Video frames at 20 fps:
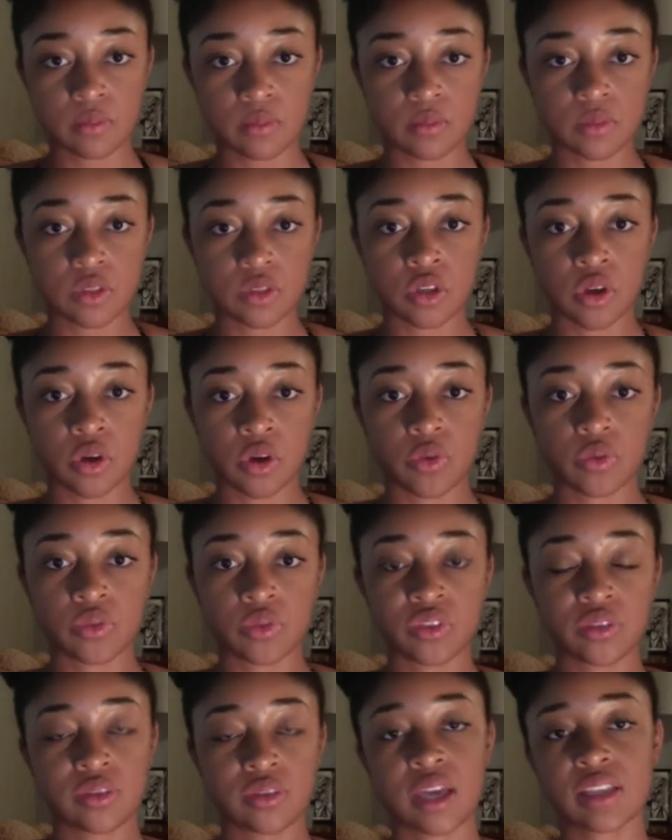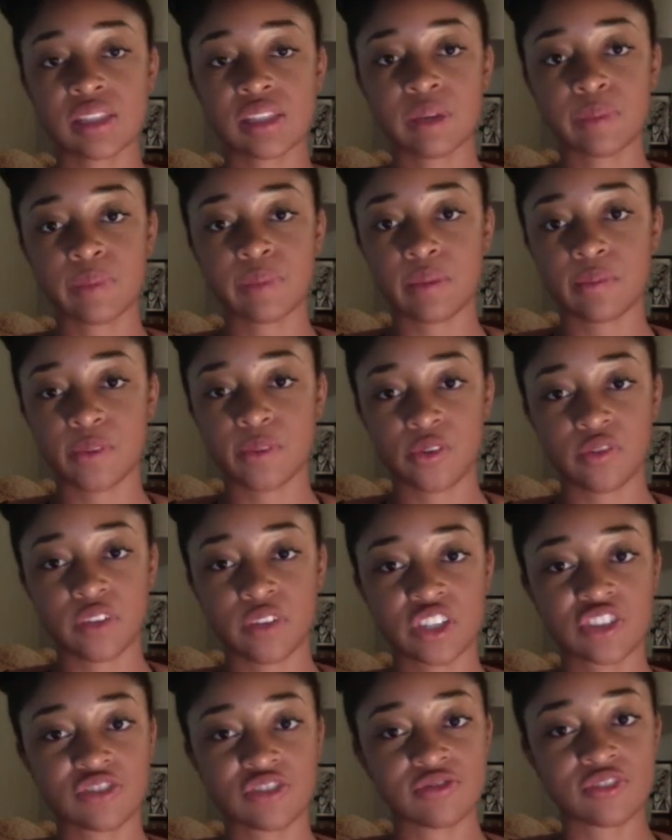So that's my main
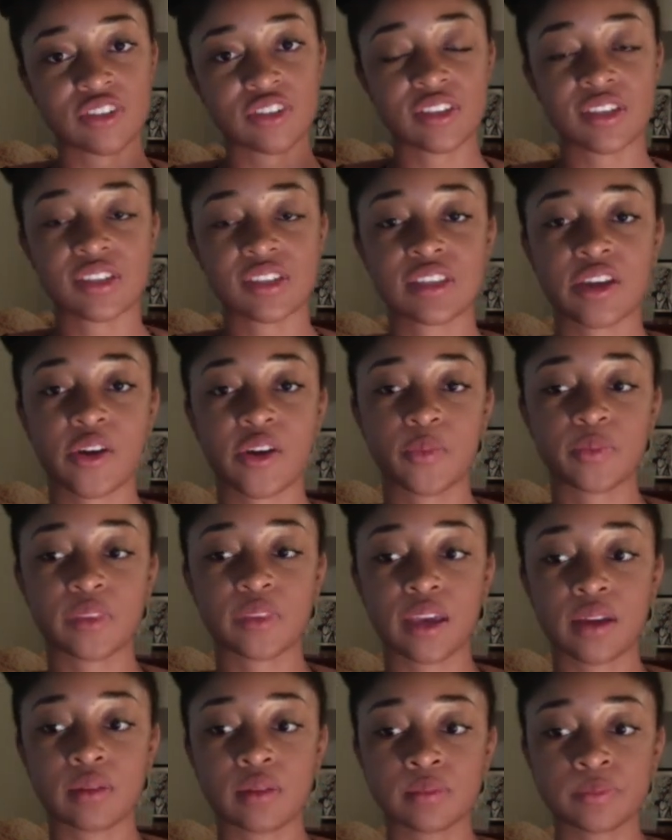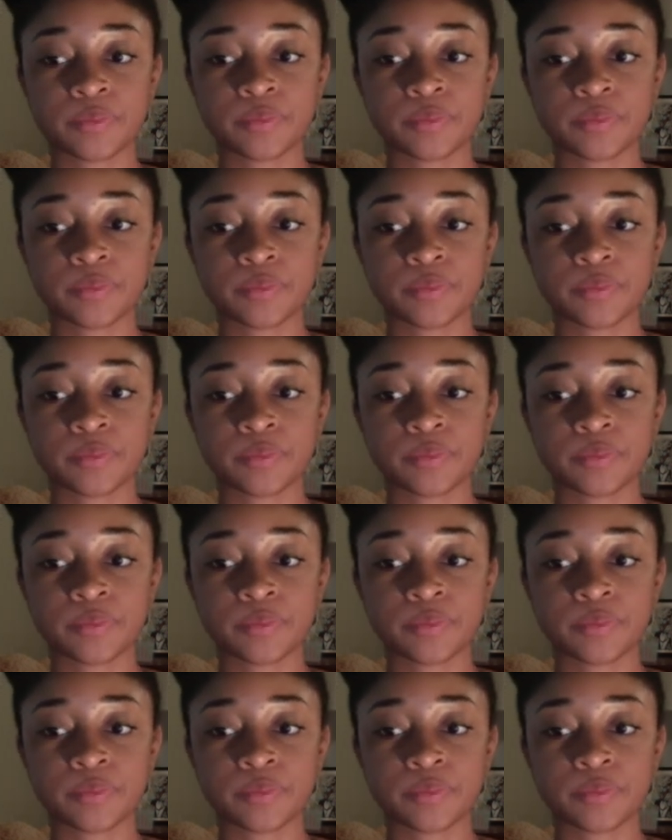motivation for this. I hope that